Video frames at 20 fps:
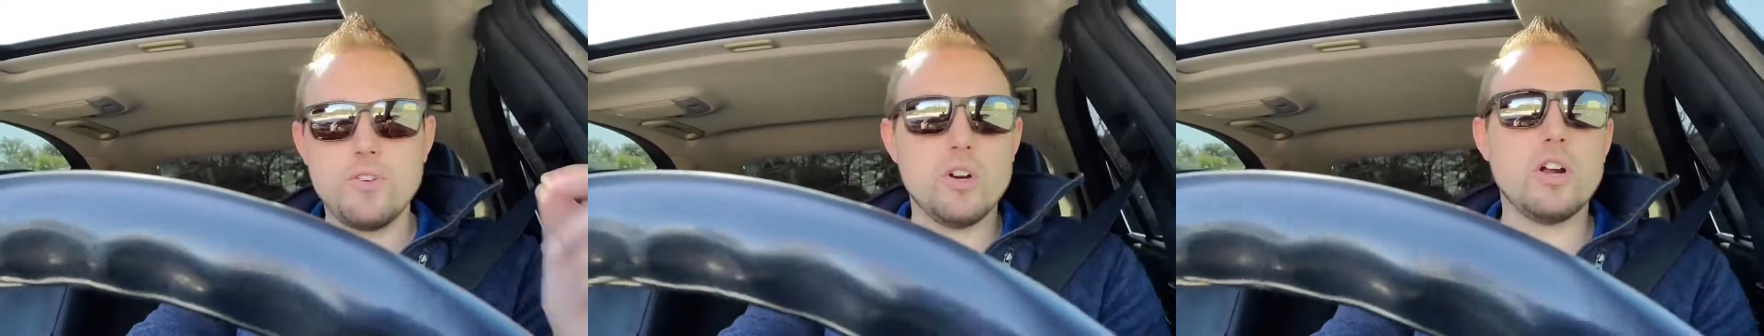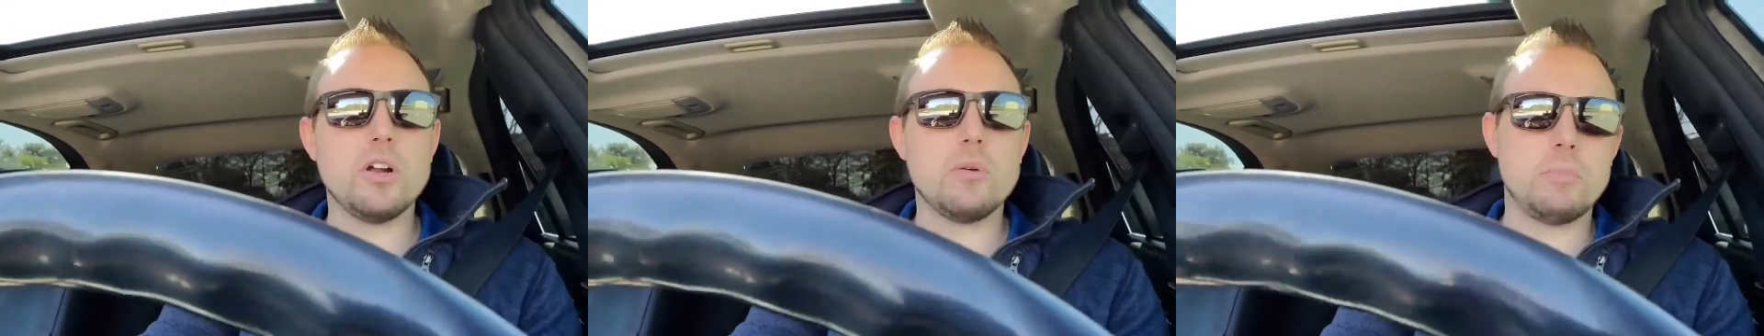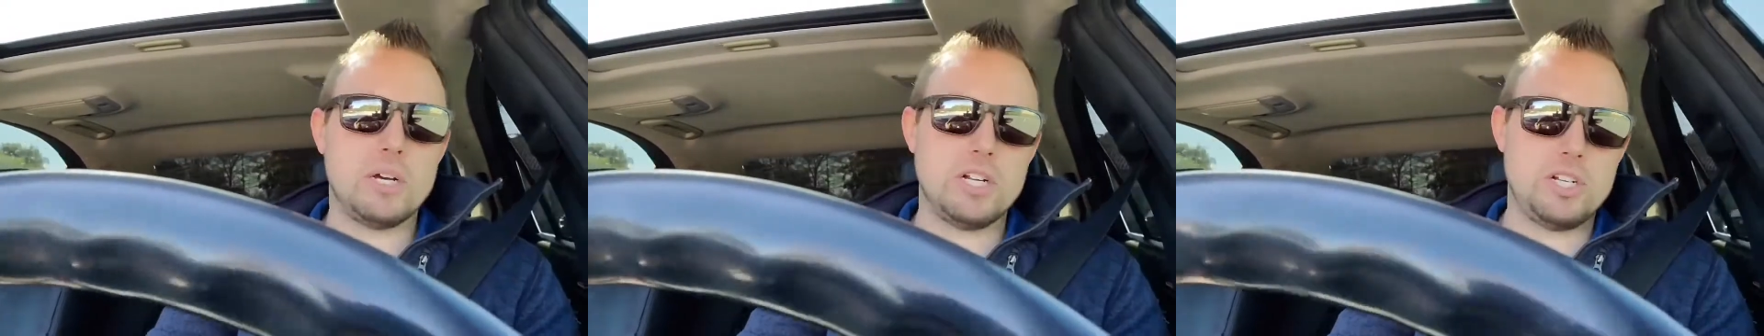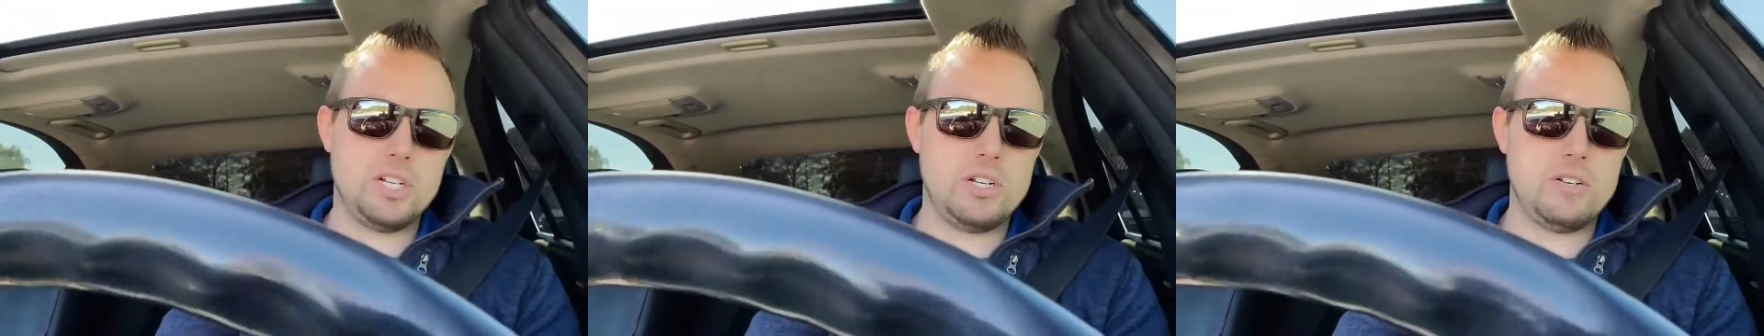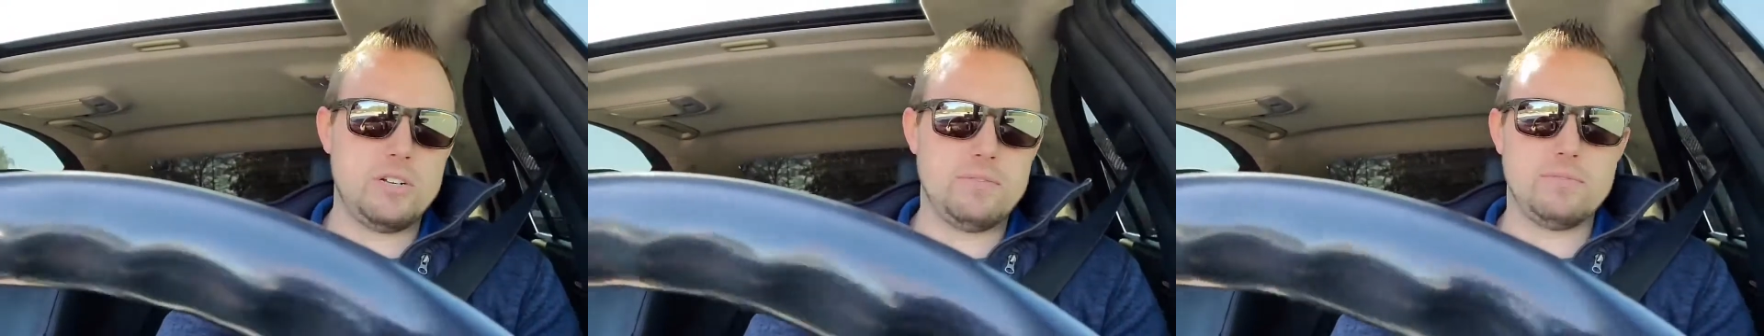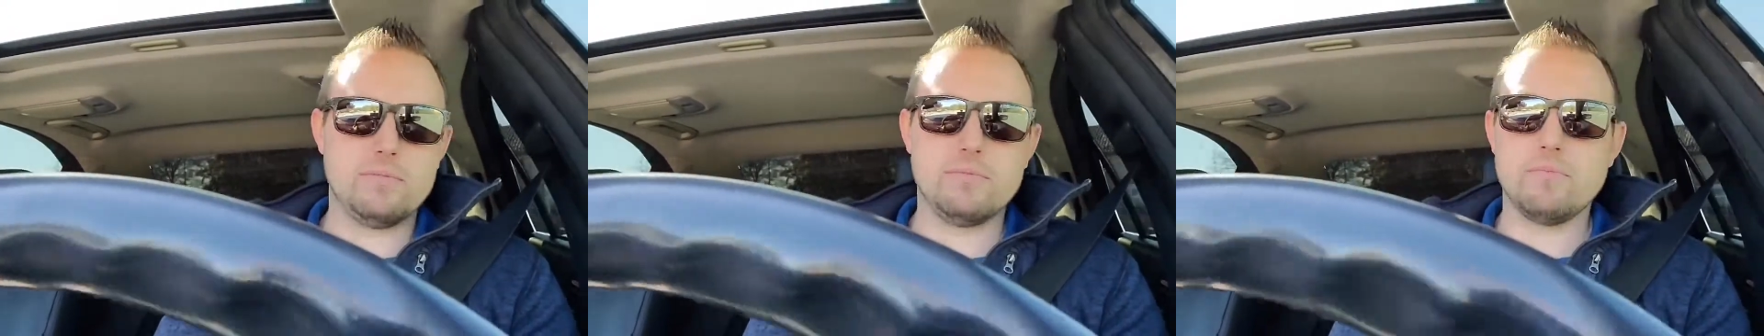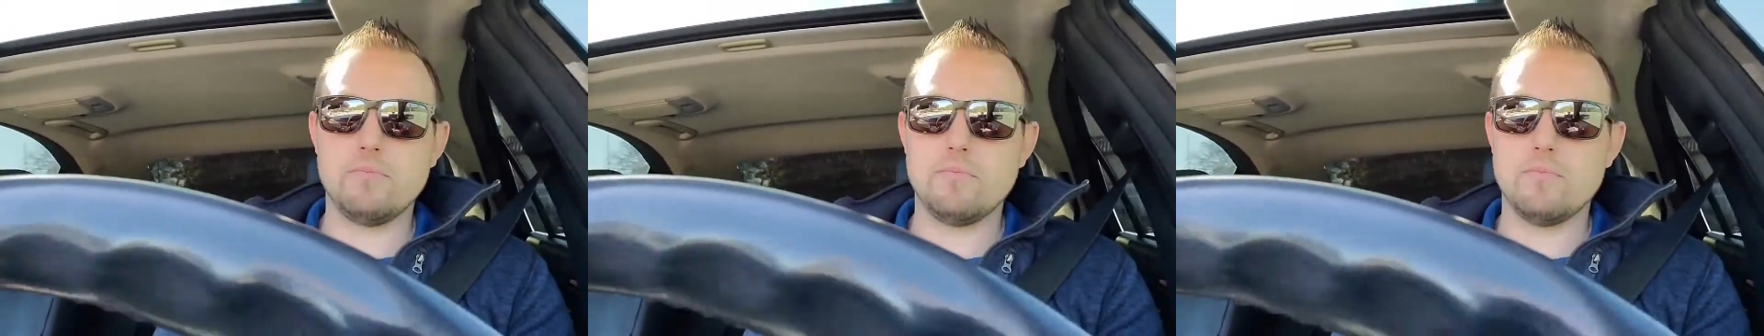you're on a budget,
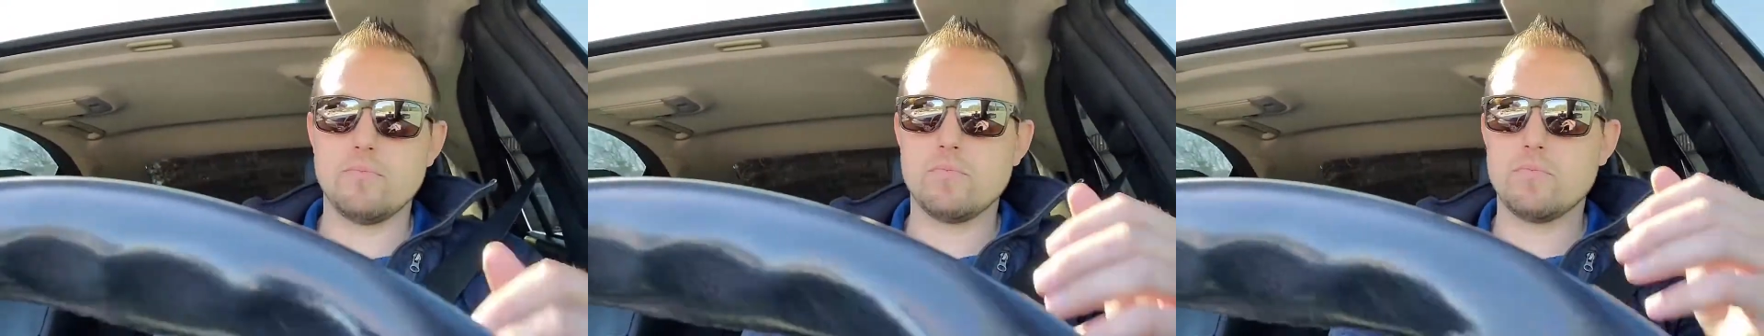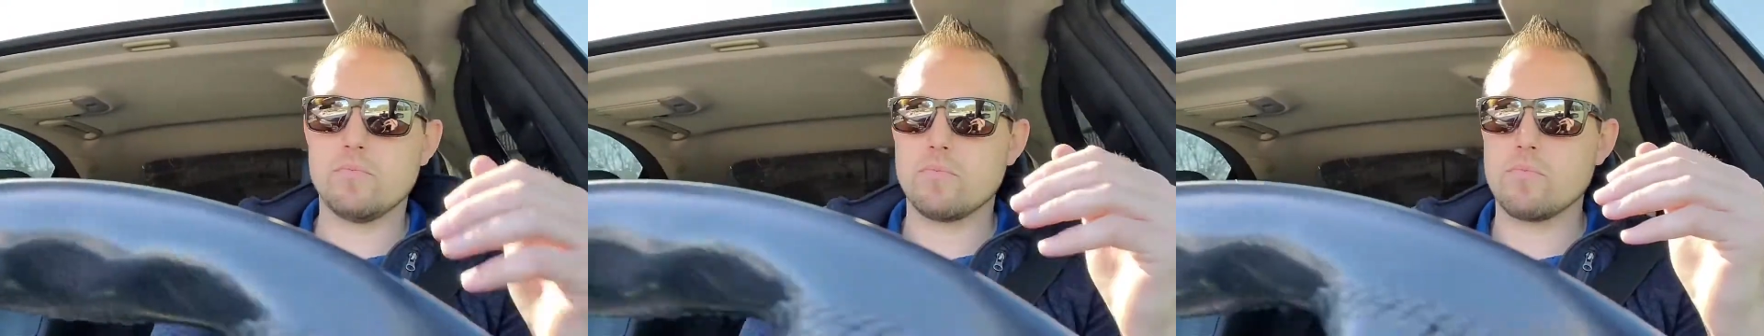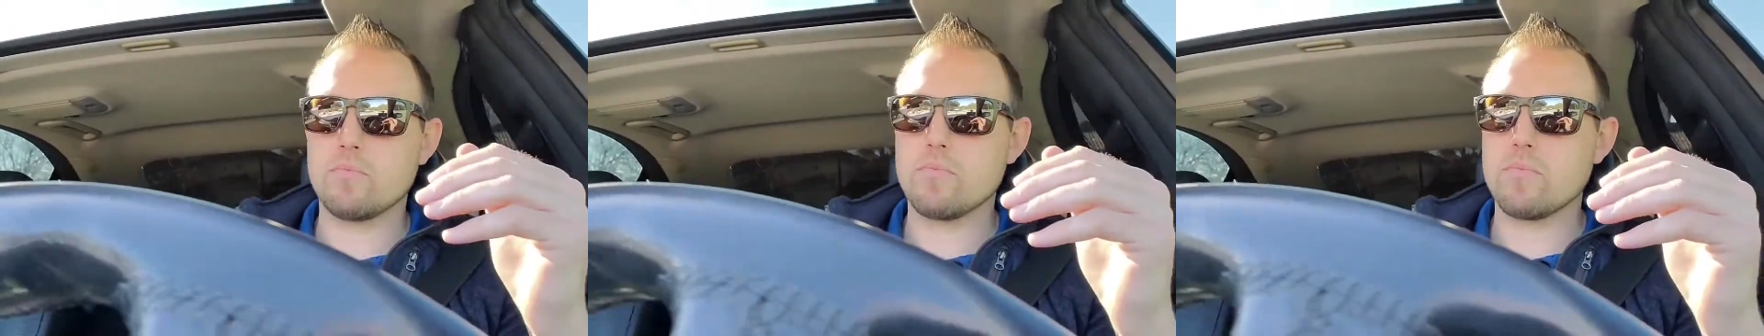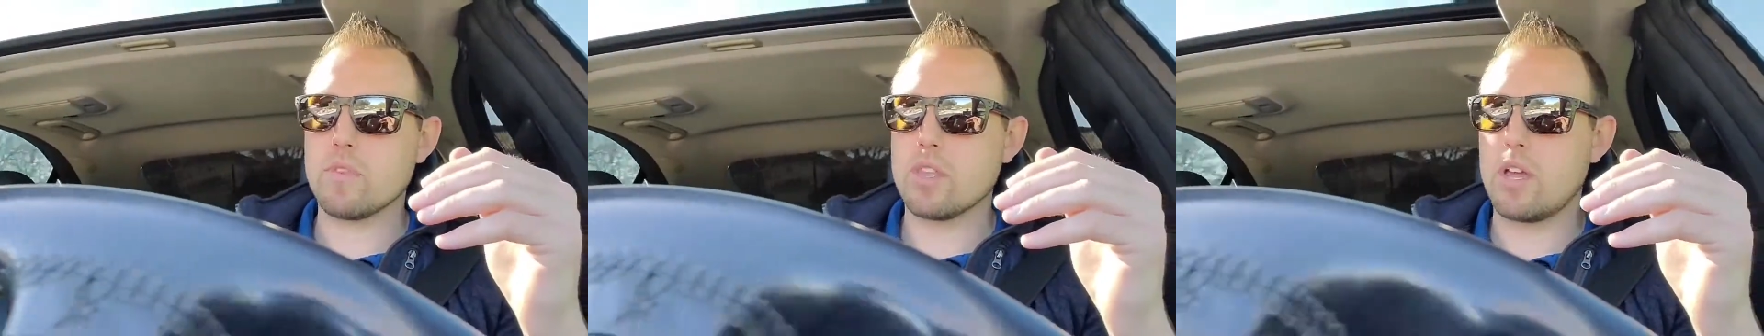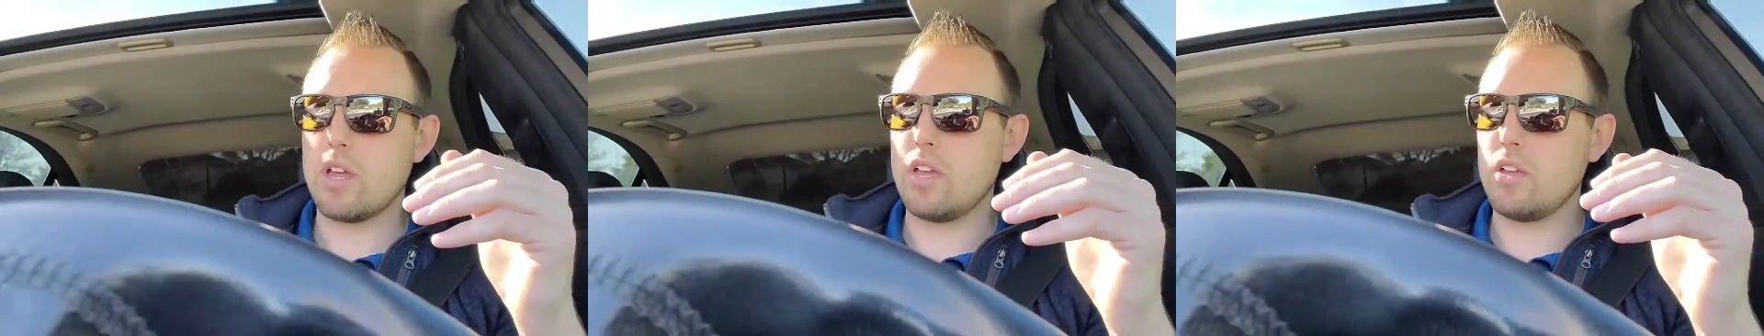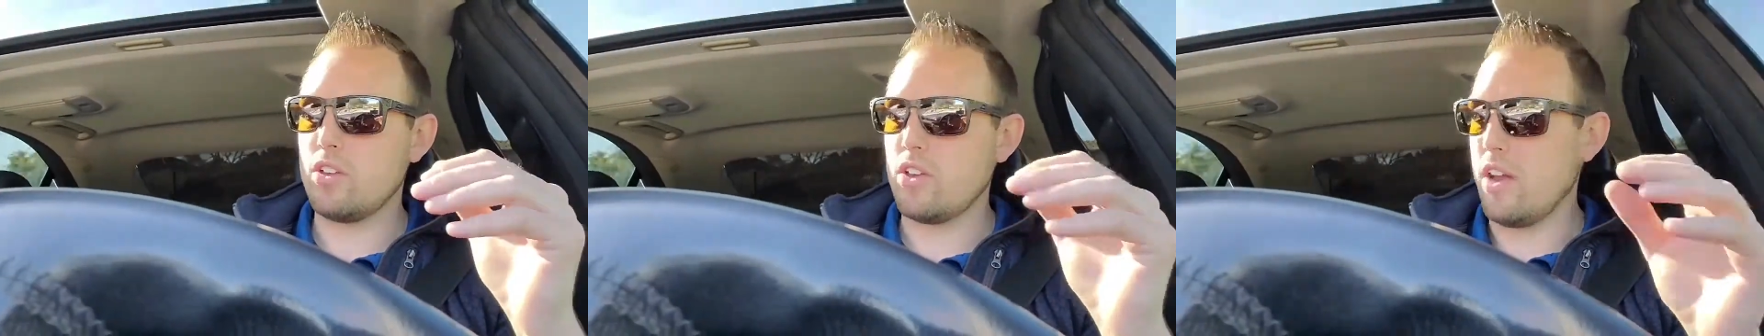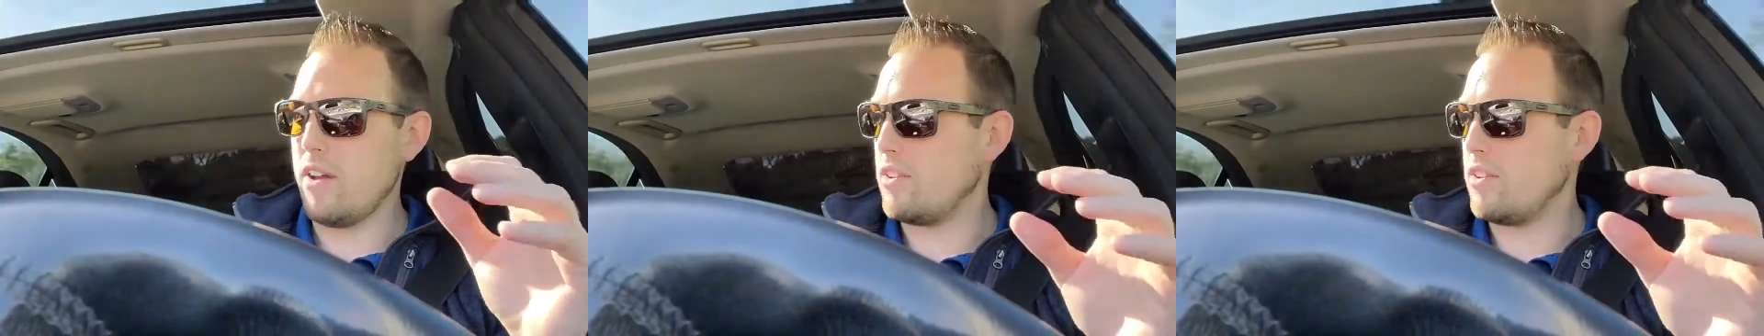
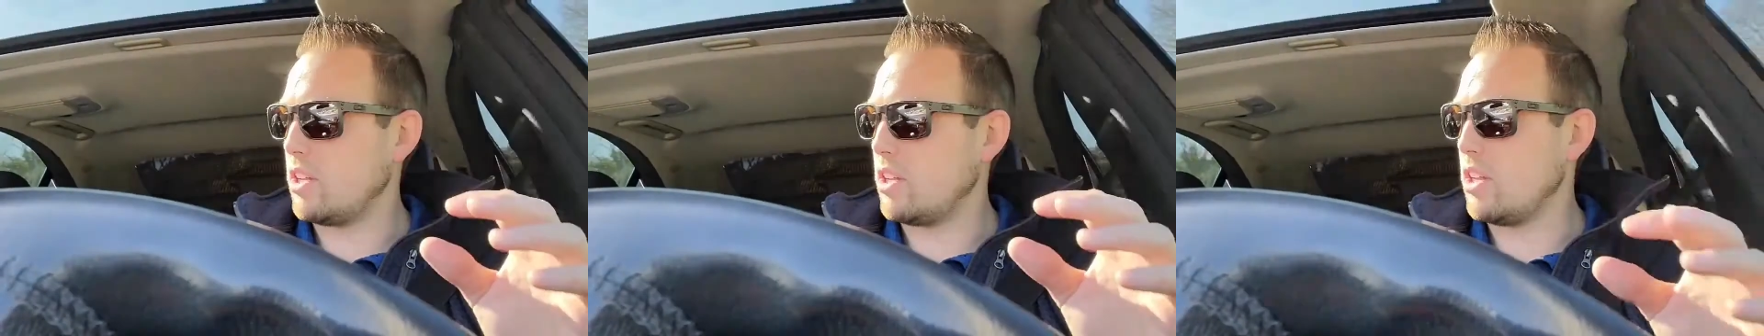you have a